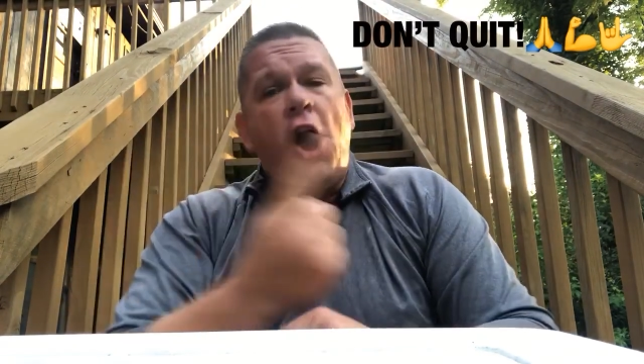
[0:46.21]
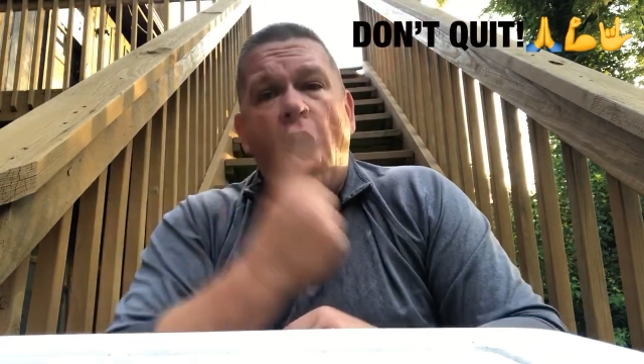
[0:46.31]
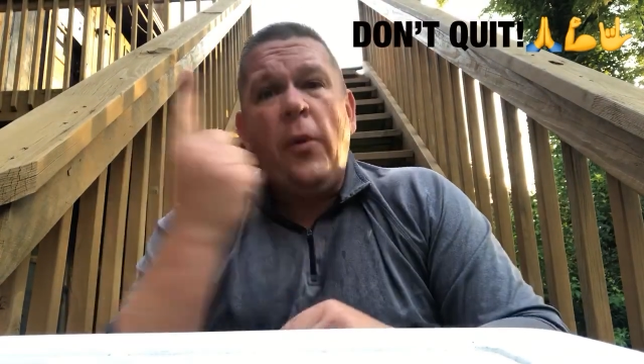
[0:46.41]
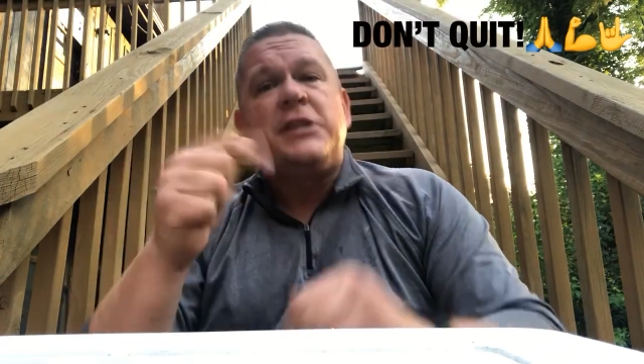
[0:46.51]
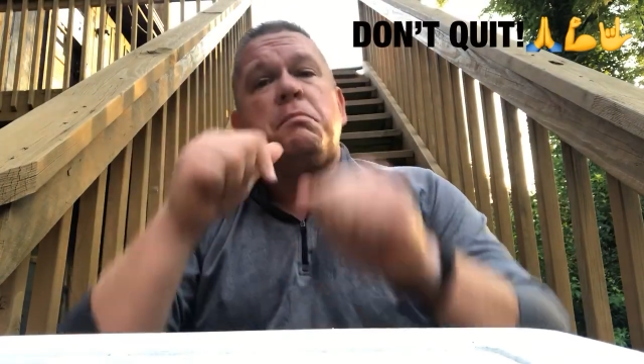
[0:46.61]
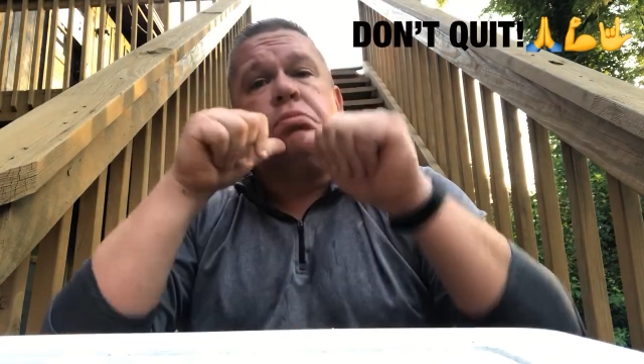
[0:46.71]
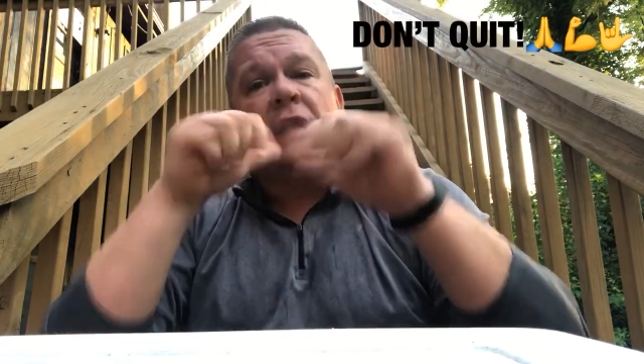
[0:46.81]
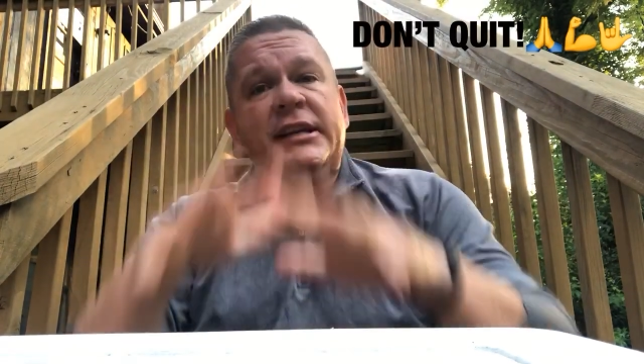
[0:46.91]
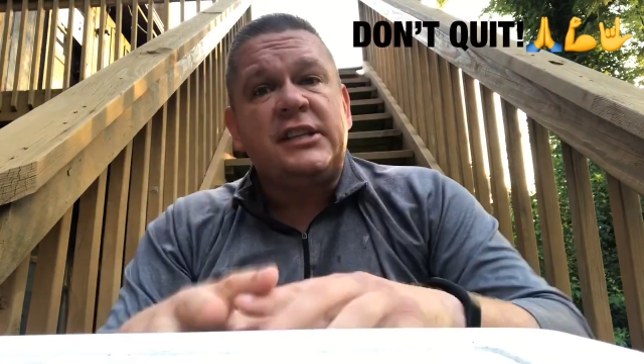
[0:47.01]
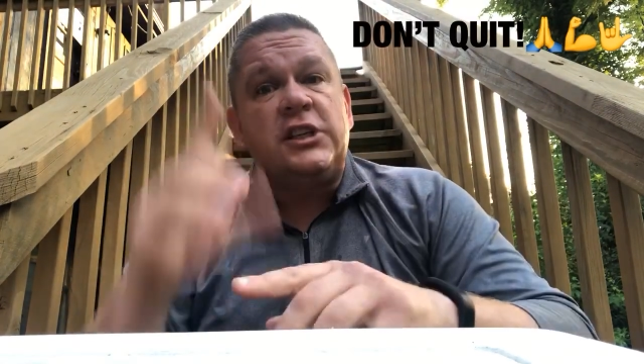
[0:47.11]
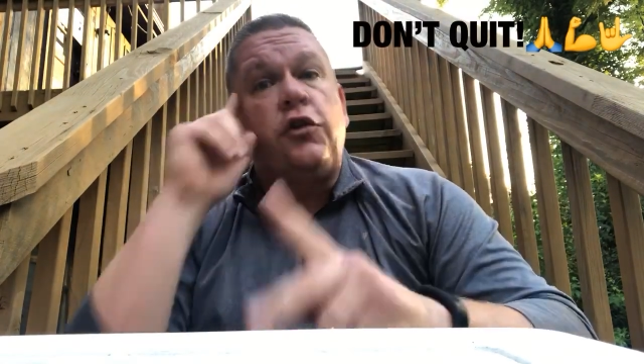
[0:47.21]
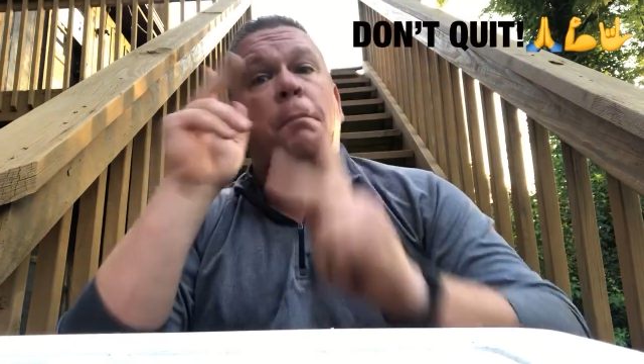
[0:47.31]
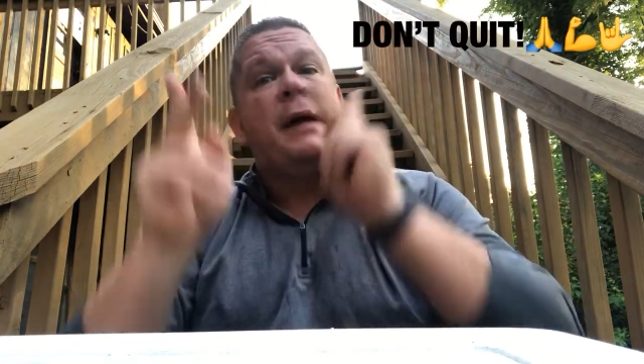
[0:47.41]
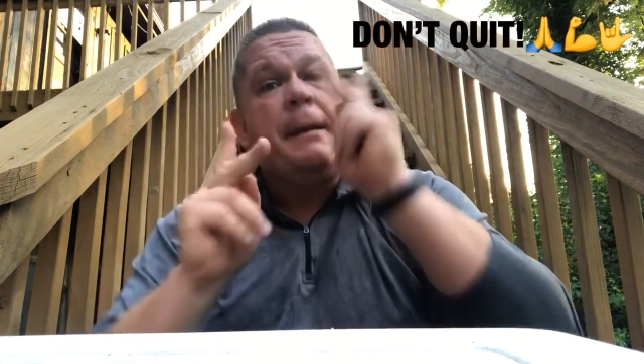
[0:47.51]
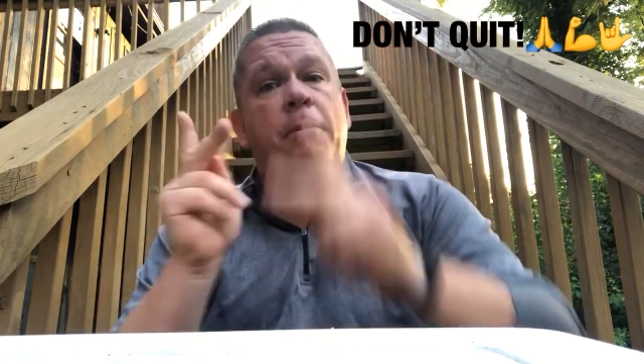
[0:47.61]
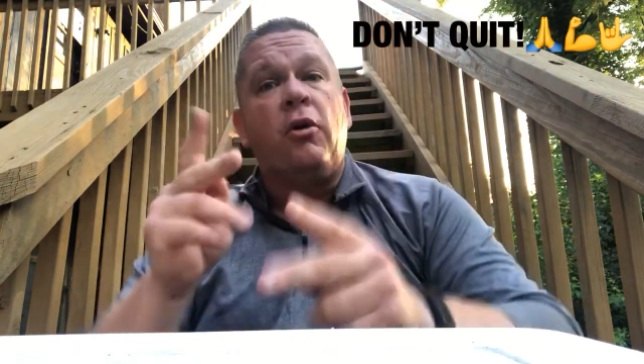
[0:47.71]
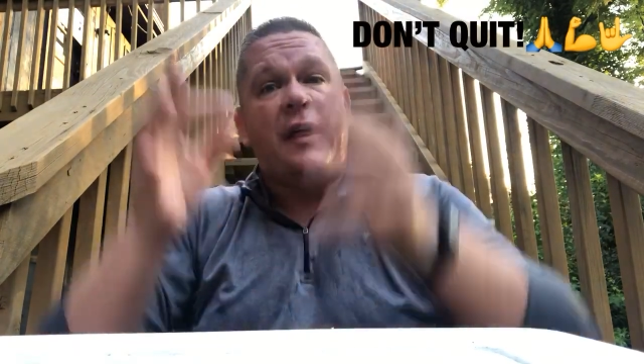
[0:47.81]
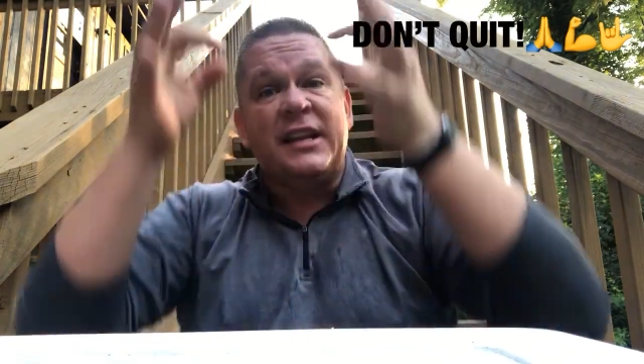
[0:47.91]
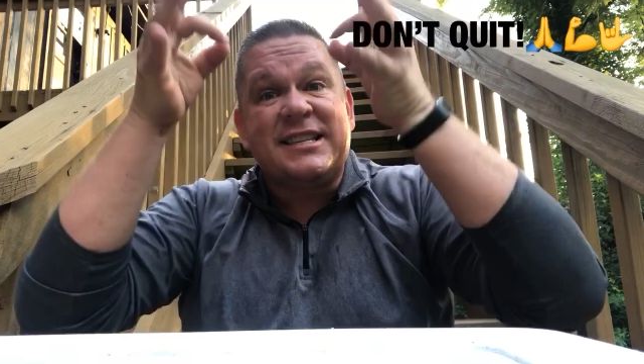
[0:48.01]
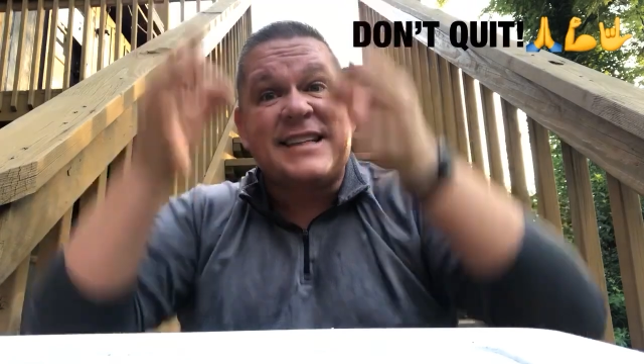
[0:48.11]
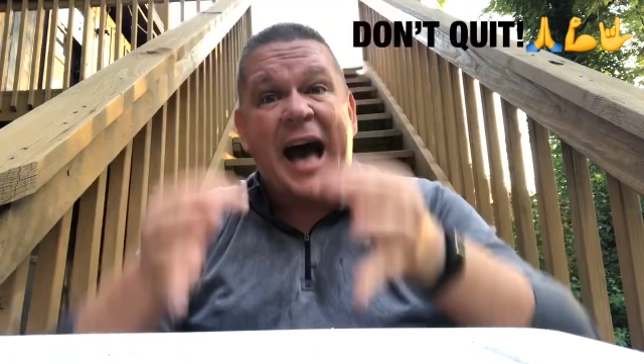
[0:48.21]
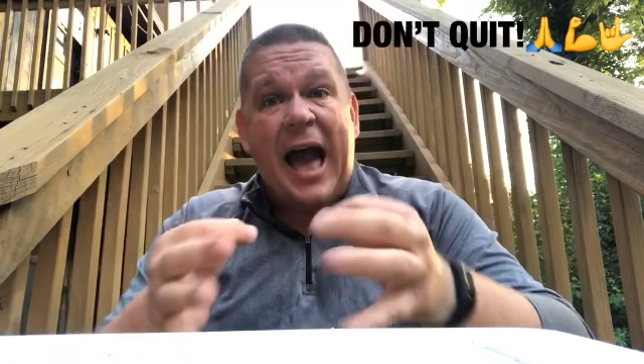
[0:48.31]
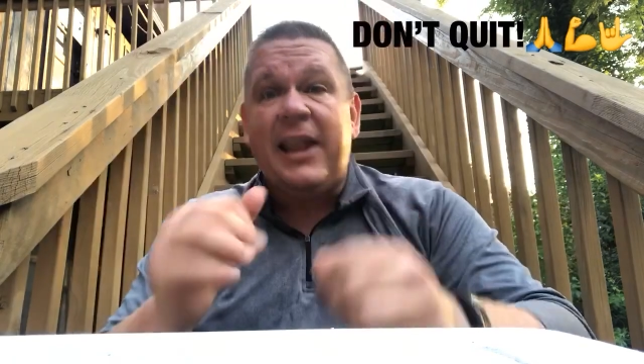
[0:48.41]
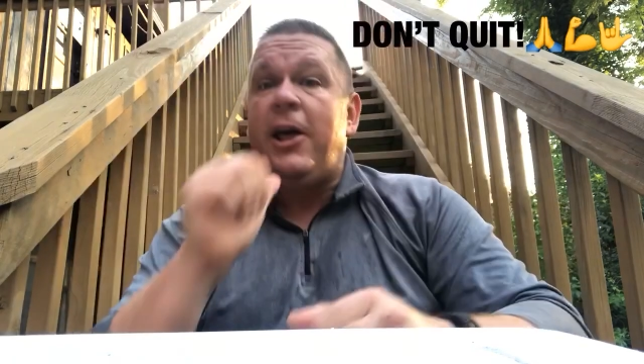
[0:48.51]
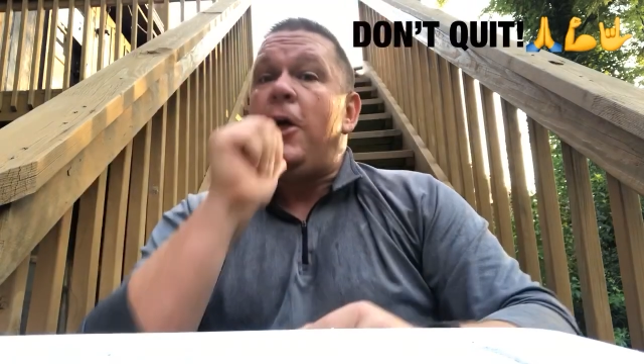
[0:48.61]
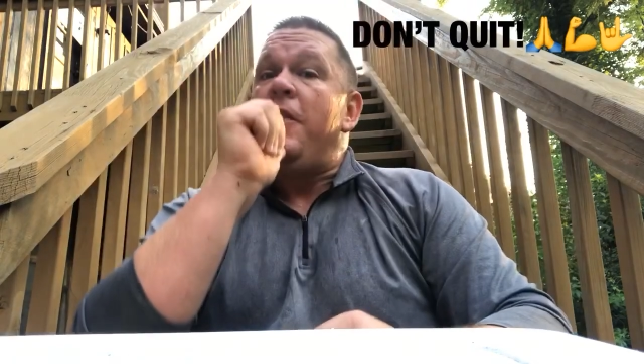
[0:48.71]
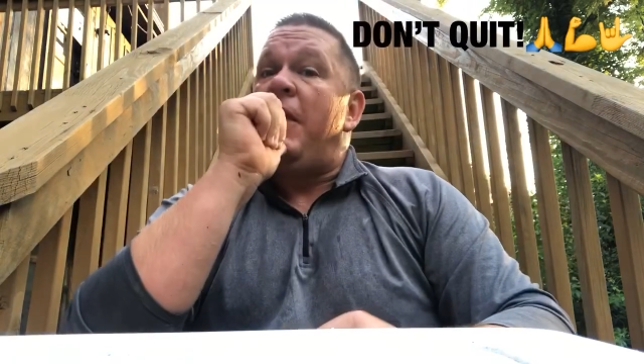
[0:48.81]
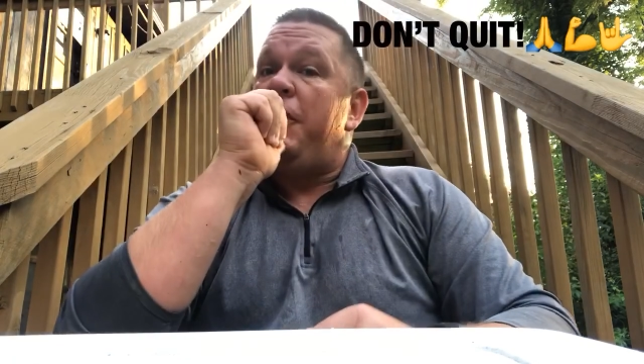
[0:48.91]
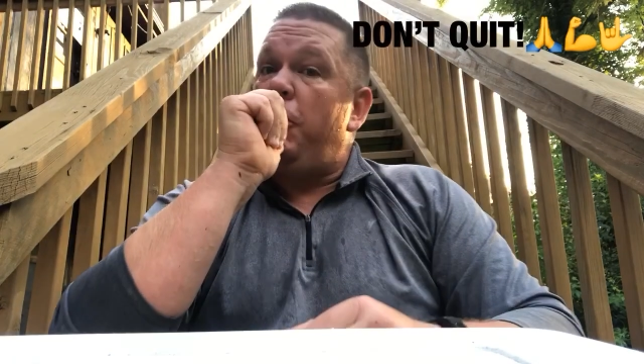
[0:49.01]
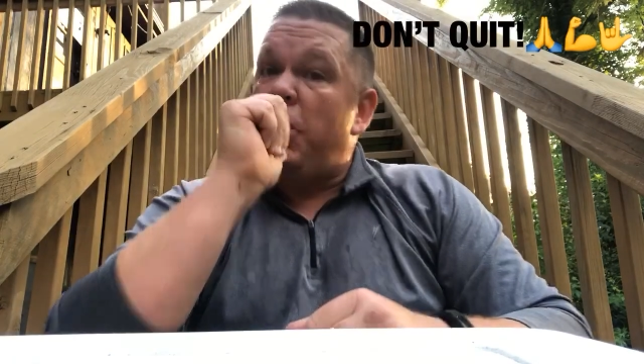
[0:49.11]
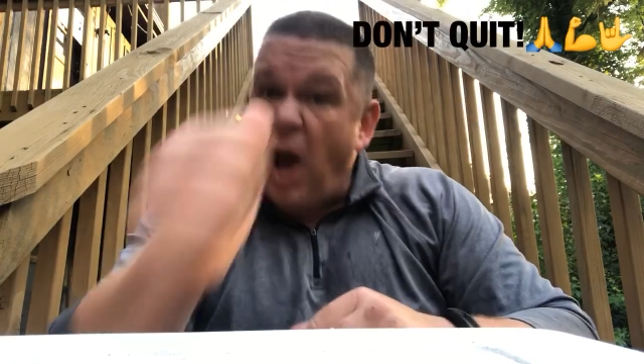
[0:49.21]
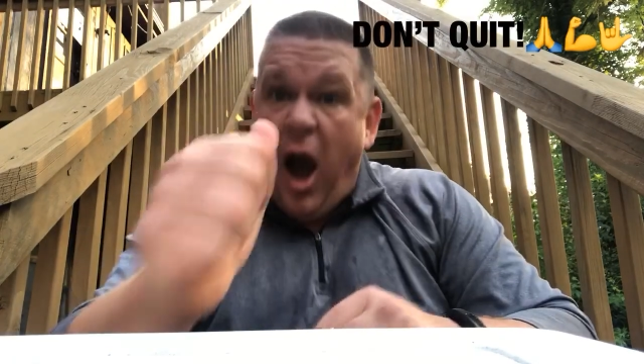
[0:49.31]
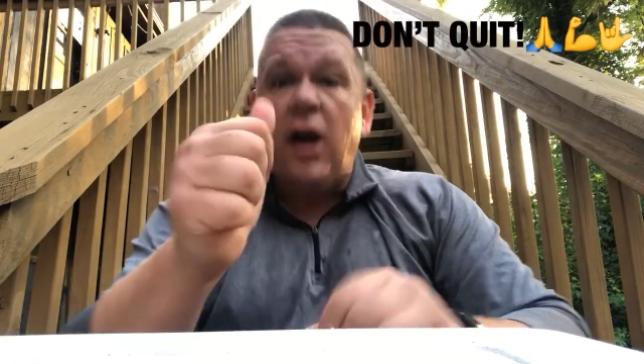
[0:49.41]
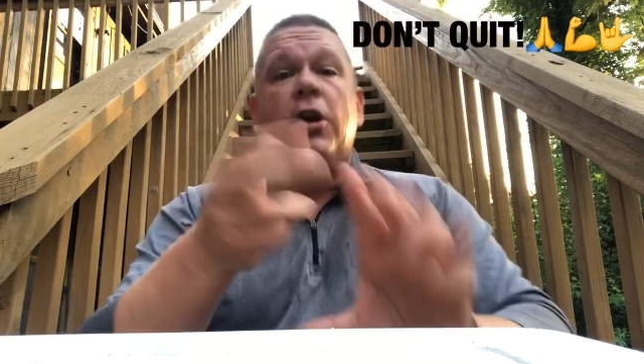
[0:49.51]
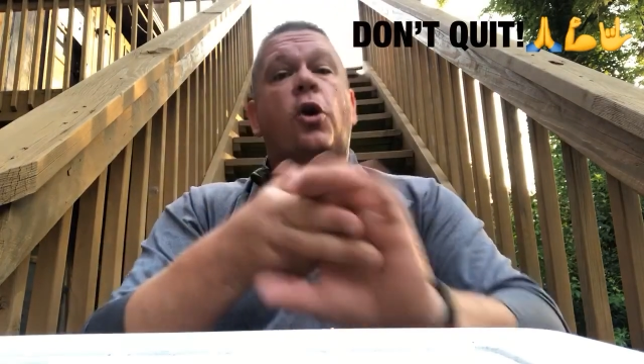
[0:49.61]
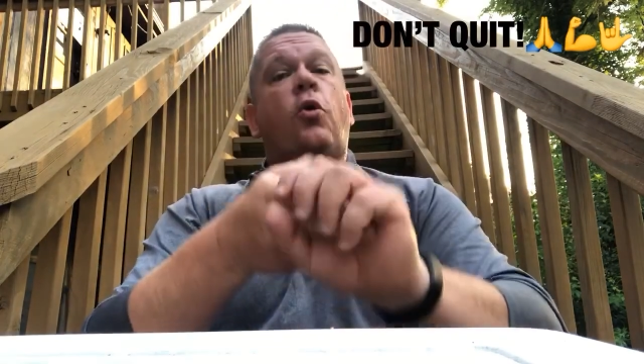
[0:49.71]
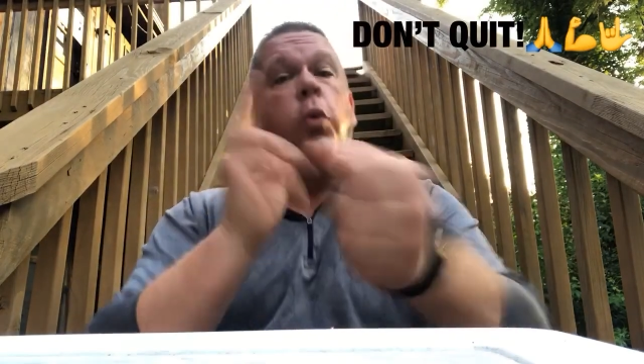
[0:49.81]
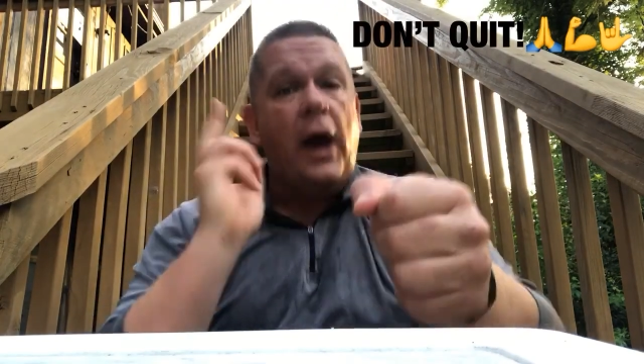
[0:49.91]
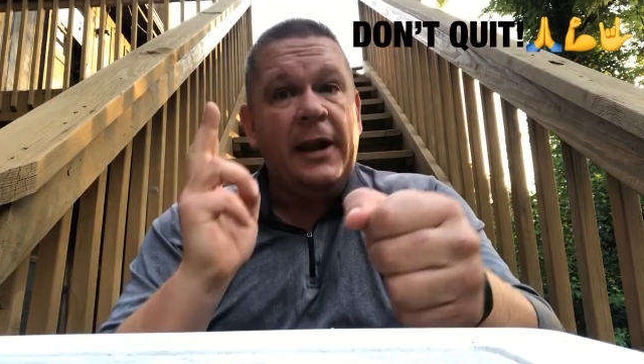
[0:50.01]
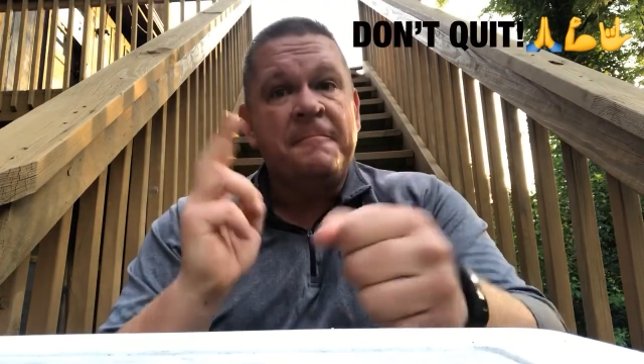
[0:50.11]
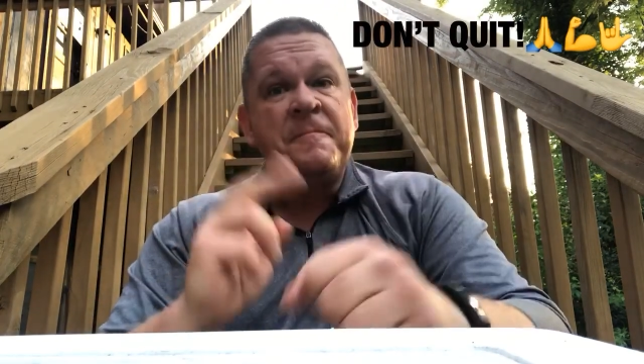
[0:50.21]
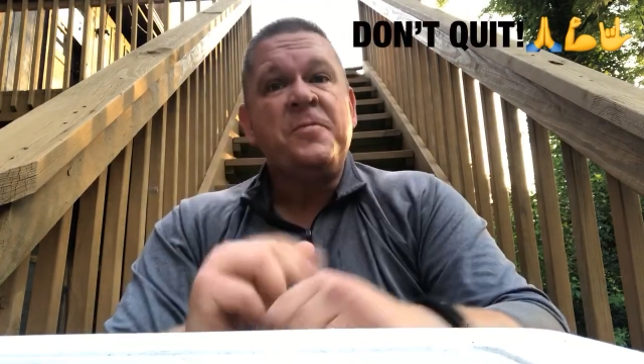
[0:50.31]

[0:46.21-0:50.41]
always blessings for people that decide that they're not gonna quit.